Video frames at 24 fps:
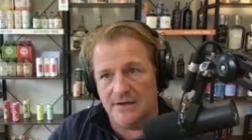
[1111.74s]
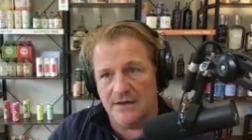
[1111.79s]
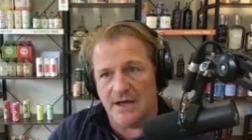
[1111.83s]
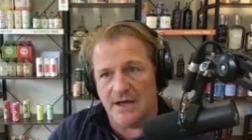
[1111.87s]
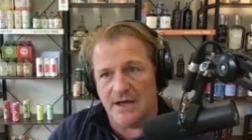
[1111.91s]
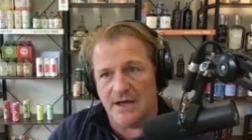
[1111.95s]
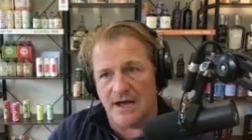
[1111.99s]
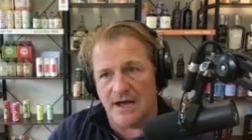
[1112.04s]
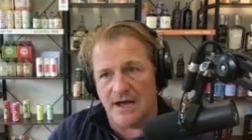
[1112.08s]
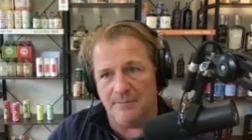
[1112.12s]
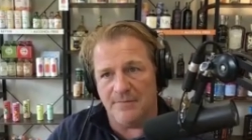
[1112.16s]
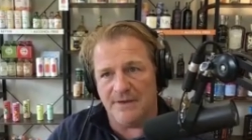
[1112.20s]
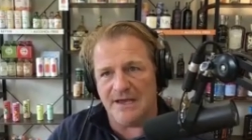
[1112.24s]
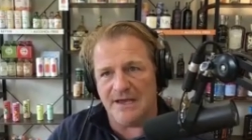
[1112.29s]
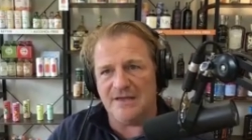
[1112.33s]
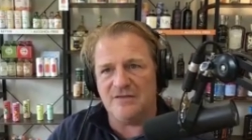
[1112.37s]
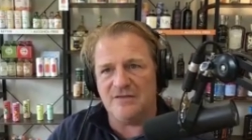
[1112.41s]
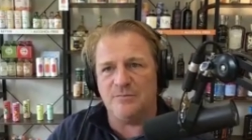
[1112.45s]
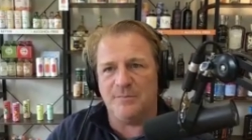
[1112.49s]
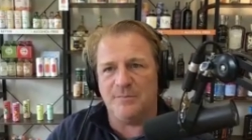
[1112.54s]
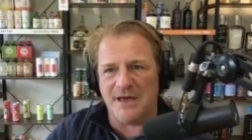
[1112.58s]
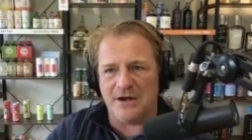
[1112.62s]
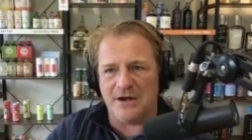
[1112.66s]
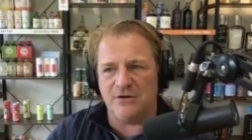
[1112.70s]
um, it's
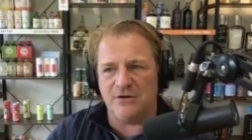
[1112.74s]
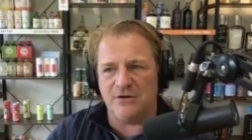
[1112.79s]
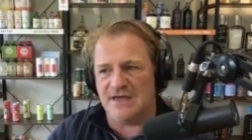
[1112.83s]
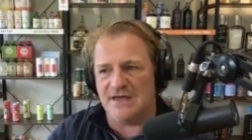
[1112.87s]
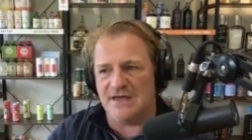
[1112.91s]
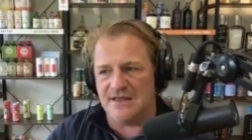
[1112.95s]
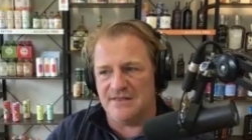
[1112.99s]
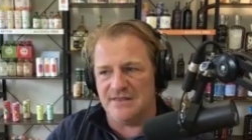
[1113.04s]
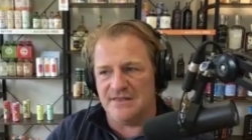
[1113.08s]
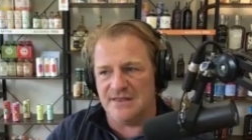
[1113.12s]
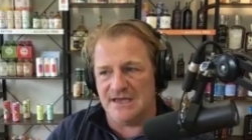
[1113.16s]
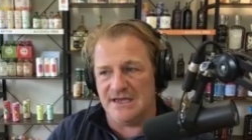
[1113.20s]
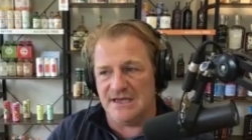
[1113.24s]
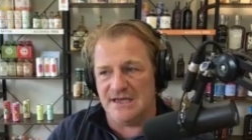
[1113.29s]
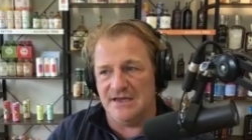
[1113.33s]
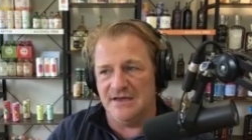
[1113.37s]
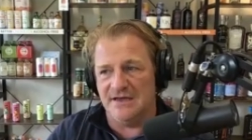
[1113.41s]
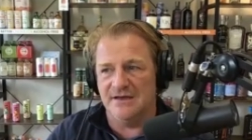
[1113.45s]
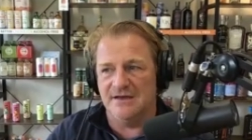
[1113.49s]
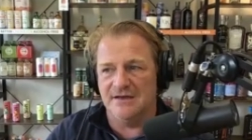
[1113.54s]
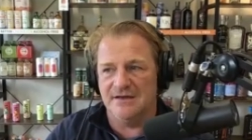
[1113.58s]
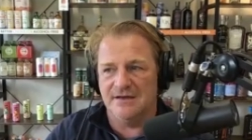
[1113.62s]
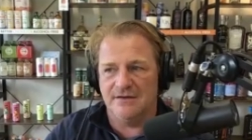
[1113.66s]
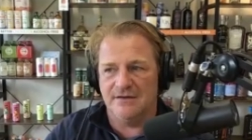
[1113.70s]
better than the
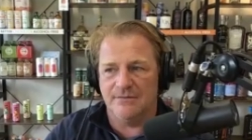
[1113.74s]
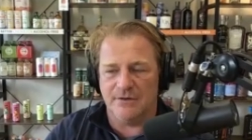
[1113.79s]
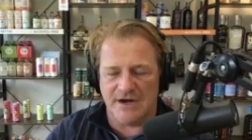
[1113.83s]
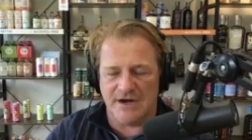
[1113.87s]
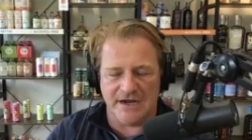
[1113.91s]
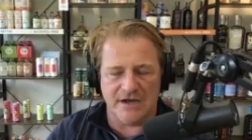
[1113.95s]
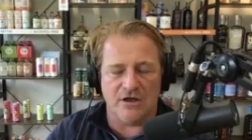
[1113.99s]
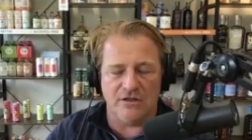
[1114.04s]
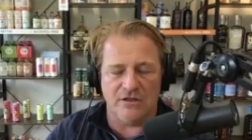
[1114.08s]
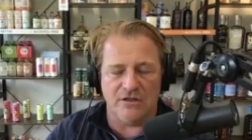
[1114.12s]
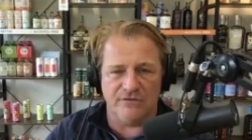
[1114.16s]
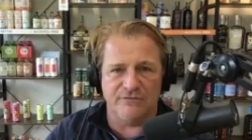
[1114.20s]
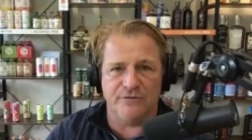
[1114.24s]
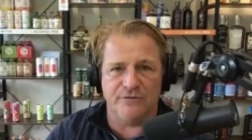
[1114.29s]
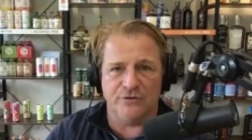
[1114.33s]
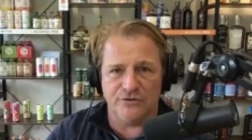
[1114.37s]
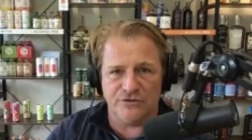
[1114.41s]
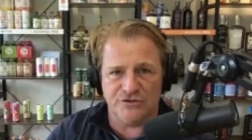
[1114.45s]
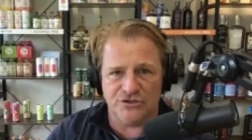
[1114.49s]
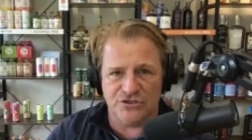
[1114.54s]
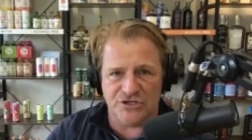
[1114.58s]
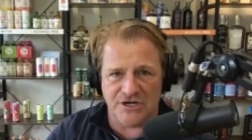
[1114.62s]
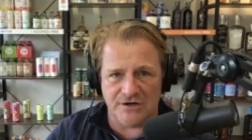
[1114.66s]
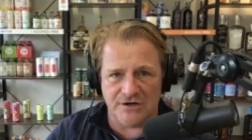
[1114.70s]
what I call the
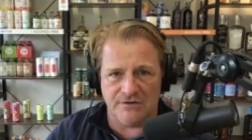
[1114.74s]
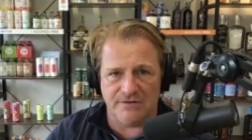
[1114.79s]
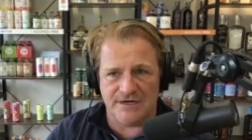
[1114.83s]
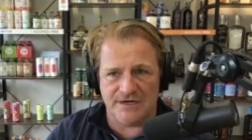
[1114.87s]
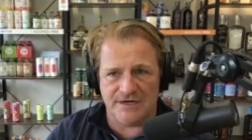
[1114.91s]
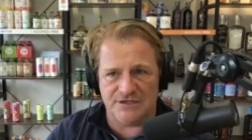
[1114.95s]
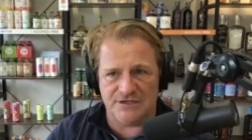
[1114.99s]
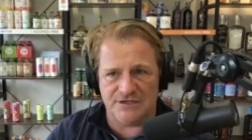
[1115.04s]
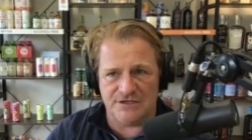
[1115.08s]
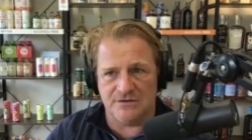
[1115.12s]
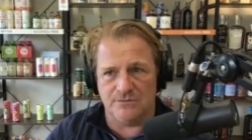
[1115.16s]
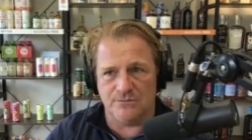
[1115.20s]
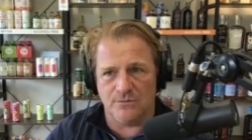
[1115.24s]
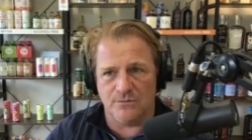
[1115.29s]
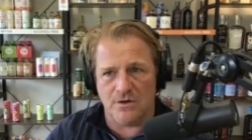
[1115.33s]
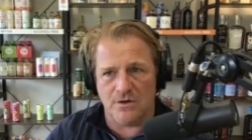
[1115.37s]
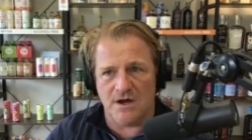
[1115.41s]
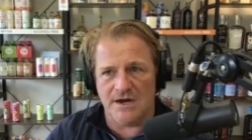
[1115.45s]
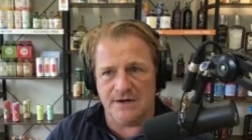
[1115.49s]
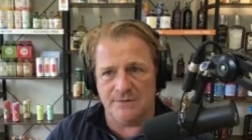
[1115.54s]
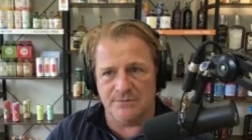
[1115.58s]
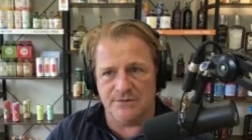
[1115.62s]
first generation wine,